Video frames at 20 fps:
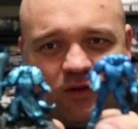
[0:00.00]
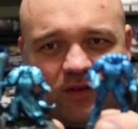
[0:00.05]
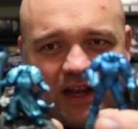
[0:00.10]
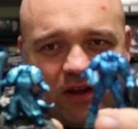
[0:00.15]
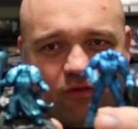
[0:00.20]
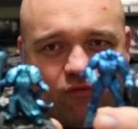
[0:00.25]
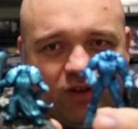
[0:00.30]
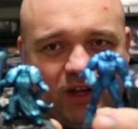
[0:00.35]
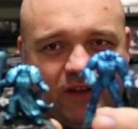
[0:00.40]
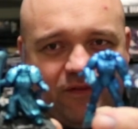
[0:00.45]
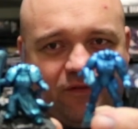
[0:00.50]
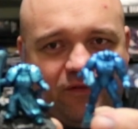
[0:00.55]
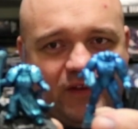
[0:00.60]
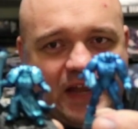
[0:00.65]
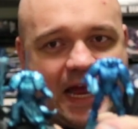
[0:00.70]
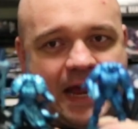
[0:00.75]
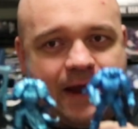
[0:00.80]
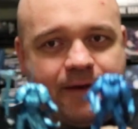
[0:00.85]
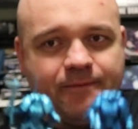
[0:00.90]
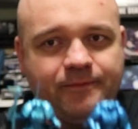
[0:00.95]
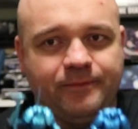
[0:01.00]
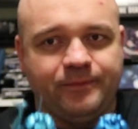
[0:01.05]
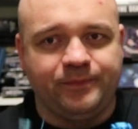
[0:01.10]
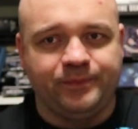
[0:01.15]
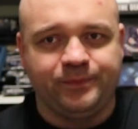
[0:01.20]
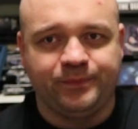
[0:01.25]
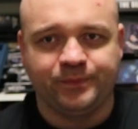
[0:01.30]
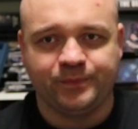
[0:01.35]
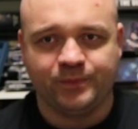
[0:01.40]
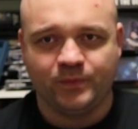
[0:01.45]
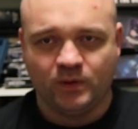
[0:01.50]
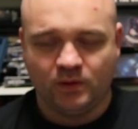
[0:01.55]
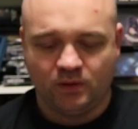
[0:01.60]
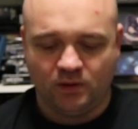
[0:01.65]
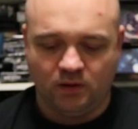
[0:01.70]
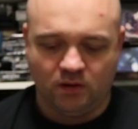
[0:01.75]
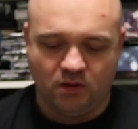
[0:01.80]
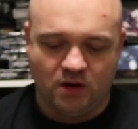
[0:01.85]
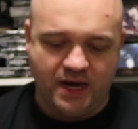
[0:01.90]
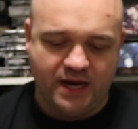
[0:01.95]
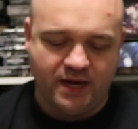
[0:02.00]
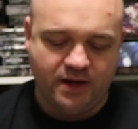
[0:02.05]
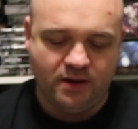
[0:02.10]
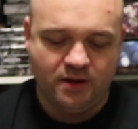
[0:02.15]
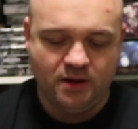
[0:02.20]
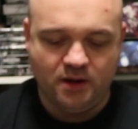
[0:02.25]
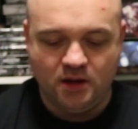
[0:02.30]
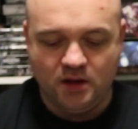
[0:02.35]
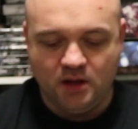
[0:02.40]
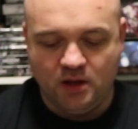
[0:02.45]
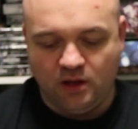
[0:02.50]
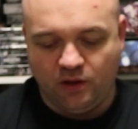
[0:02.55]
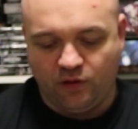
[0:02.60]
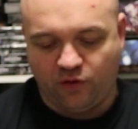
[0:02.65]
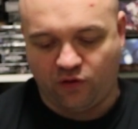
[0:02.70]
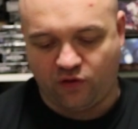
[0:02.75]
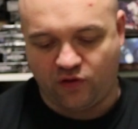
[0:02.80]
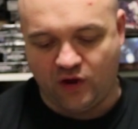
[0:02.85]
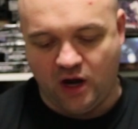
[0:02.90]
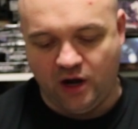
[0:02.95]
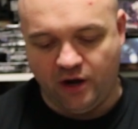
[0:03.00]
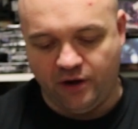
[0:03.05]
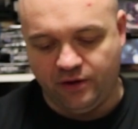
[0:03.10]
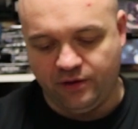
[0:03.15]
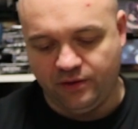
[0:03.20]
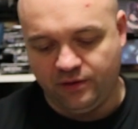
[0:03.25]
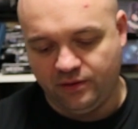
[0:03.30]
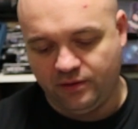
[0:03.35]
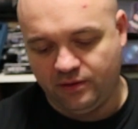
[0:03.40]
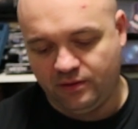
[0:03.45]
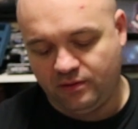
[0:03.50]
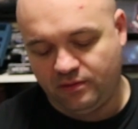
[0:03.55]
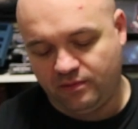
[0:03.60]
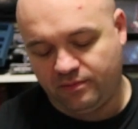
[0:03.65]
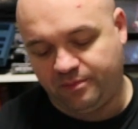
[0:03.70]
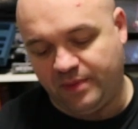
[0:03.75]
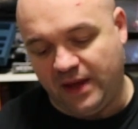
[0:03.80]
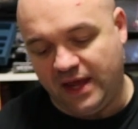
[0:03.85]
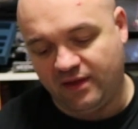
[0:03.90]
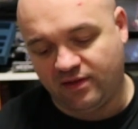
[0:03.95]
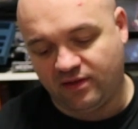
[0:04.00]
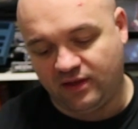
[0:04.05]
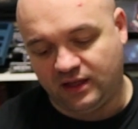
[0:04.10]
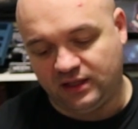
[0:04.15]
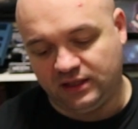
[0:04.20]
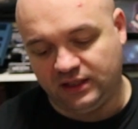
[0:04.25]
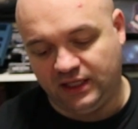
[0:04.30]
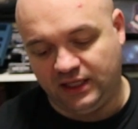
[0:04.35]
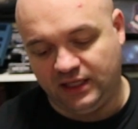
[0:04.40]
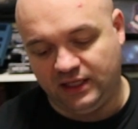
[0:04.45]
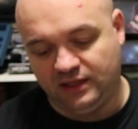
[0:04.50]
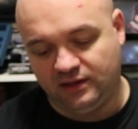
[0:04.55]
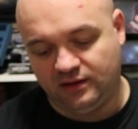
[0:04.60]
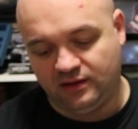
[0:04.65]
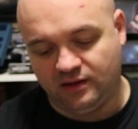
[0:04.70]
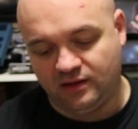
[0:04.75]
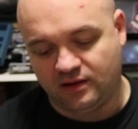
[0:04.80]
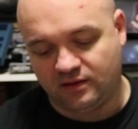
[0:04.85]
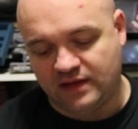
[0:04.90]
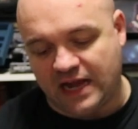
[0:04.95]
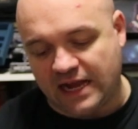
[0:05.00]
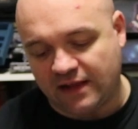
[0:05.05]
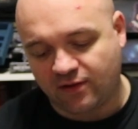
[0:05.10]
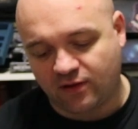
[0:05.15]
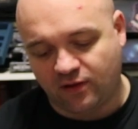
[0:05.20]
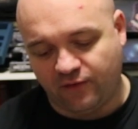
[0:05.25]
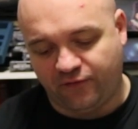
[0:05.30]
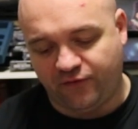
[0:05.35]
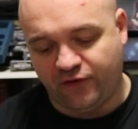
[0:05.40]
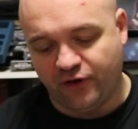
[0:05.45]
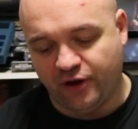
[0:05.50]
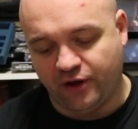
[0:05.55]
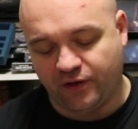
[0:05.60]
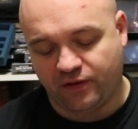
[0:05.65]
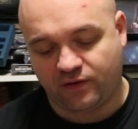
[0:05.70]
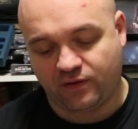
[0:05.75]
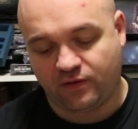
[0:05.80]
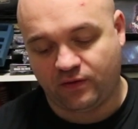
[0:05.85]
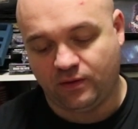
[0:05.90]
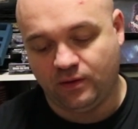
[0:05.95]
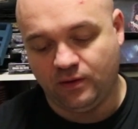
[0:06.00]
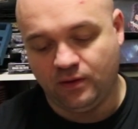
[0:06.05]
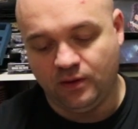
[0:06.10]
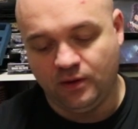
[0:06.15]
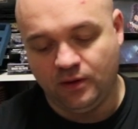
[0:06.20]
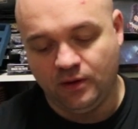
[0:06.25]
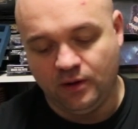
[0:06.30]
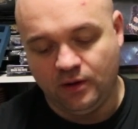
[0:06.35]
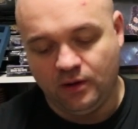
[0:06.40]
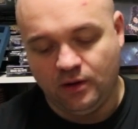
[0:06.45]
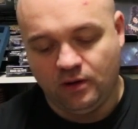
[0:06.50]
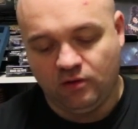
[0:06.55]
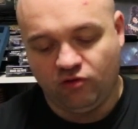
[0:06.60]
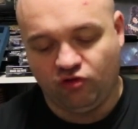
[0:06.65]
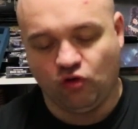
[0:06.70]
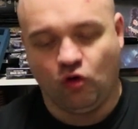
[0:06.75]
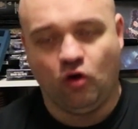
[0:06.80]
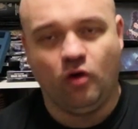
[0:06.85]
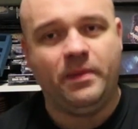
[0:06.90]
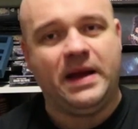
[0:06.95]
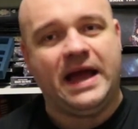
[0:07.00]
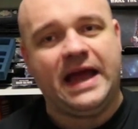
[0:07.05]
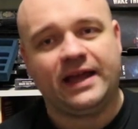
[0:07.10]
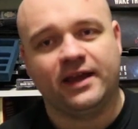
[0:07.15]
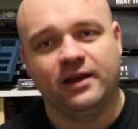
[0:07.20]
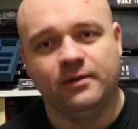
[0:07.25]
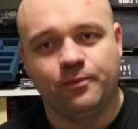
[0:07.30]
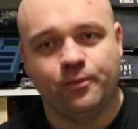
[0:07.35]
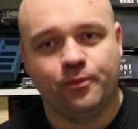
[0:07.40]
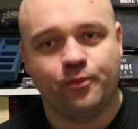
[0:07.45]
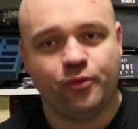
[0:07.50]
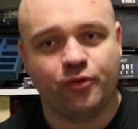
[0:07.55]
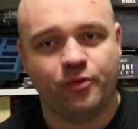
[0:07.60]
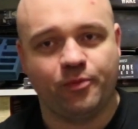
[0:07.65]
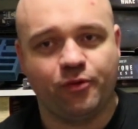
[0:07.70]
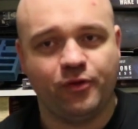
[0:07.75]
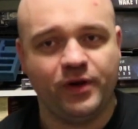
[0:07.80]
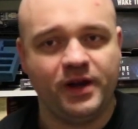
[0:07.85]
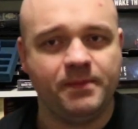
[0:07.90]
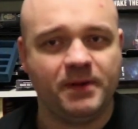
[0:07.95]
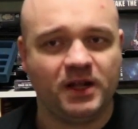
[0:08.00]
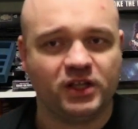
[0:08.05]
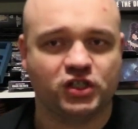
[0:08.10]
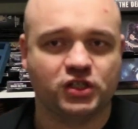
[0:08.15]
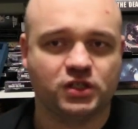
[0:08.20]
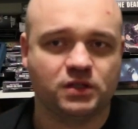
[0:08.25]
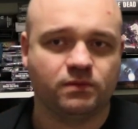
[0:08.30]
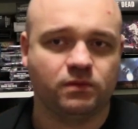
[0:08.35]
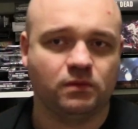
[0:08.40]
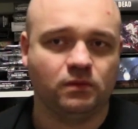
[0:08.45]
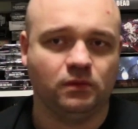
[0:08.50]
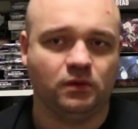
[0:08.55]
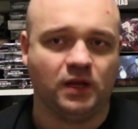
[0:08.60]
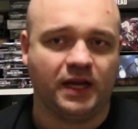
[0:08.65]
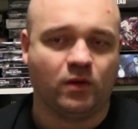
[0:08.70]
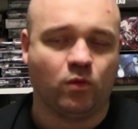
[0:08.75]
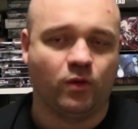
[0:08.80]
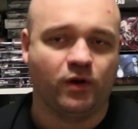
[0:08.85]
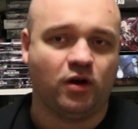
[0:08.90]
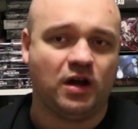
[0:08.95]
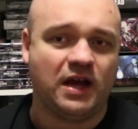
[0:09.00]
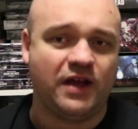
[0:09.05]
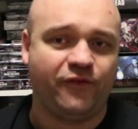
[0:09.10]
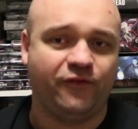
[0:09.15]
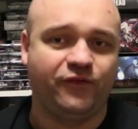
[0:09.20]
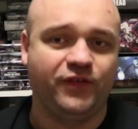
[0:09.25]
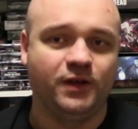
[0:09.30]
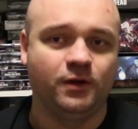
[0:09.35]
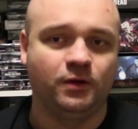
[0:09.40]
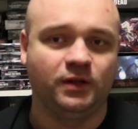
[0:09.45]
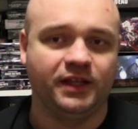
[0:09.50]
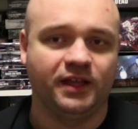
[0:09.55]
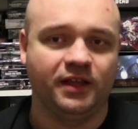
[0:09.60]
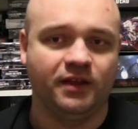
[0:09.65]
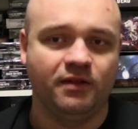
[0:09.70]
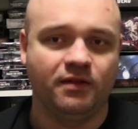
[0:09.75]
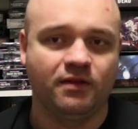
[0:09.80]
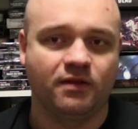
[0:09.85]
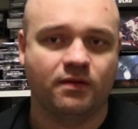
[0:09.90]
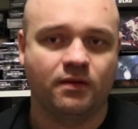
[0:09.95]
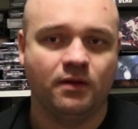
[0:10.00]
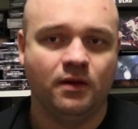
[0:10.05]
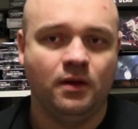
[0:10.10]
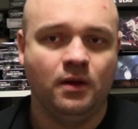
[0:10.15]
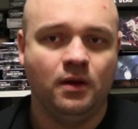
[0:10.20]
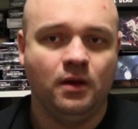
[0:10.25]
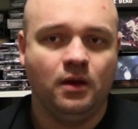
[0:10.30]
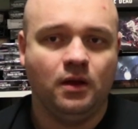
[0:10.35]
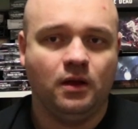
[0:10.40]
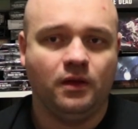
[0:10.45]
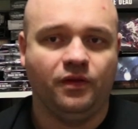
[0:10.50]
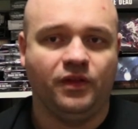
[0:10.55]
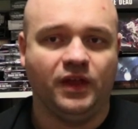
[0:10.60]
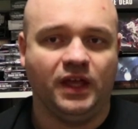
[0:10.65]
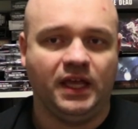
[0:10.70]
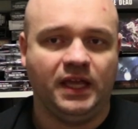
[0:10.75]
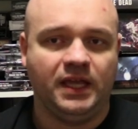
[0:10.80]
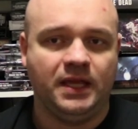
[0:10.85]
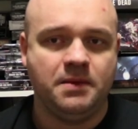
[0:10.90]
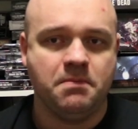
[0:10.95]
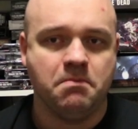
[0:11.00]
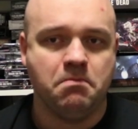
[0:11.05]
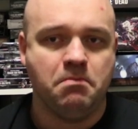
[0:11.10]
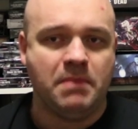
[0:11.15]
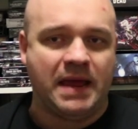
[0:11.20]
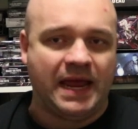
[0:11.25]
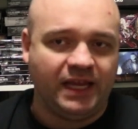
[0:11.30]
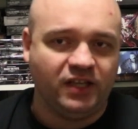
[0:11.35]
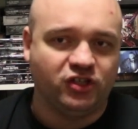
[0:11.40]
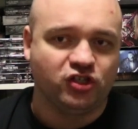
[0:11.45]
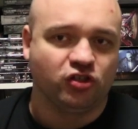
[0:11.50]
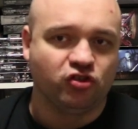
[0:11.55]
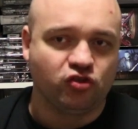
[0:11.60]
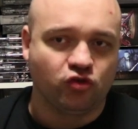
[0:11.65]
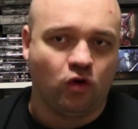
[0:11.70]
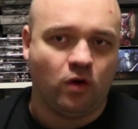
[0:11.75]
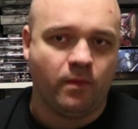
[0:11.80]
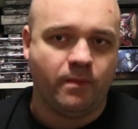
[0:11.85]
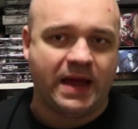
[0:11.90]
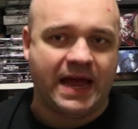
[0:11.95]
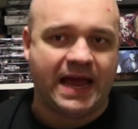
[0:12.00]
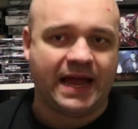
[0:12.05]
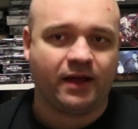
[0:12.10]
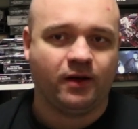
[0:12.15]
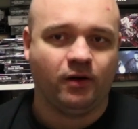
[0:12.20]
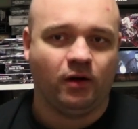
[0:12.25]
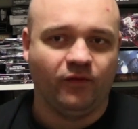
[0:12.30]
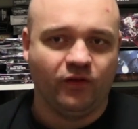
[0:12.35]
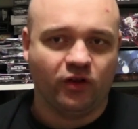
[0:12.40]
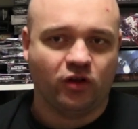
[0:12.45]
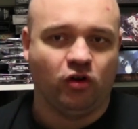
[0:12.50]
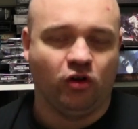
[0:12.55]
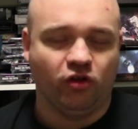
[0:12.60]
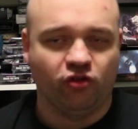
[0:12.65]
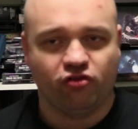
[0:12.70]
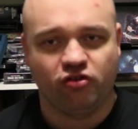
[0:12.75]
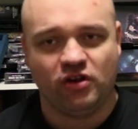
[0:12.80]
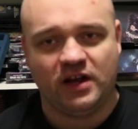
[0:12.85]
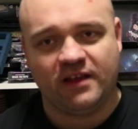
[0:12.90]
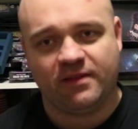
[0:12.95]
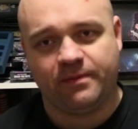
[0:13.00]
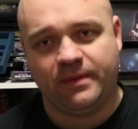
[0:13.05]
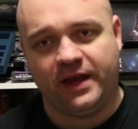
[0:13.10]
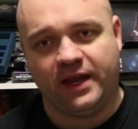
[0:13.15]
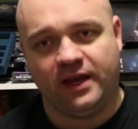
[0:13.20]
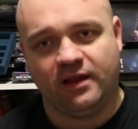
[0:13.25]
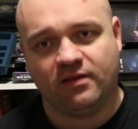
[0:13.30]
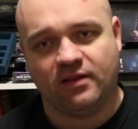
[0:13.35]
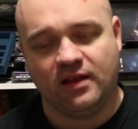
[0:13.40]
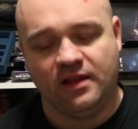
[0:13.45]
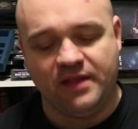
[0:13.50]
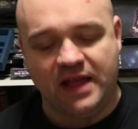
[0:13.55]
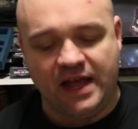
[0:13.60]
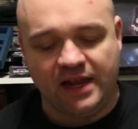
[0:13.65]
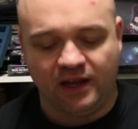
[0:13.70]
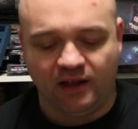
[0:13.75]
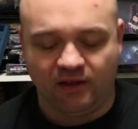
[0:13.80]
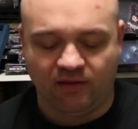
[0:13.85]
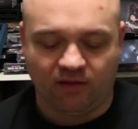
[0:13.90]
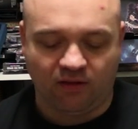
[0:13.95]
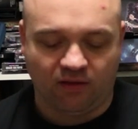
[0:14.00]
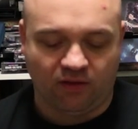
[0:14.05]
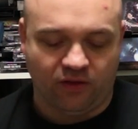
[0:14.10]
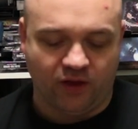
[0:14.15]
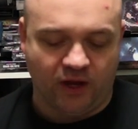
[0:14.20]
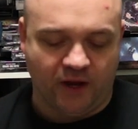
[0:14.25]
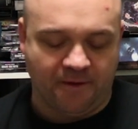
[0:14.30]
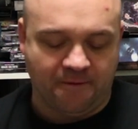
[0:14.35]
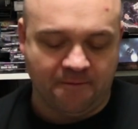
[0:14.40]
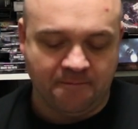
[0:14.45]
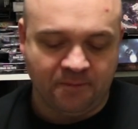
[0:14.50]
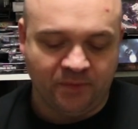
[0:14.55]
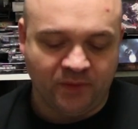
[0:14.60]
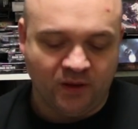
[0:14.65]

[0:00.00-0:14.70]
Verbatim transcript: of like really flat. All right. So basically that's the first drawback, and pr pretty much like what I feel is the major drawback of the contrast paints. And that is, is that